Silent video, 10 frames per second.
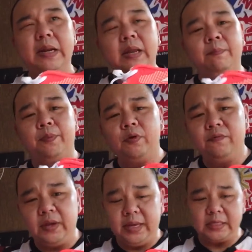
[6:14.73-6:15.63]
been
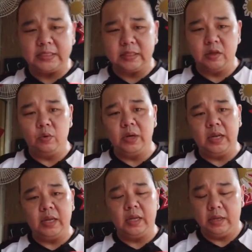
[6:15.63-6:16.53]
improving it
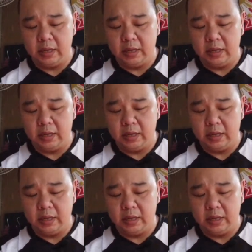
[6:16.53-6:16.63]
slowly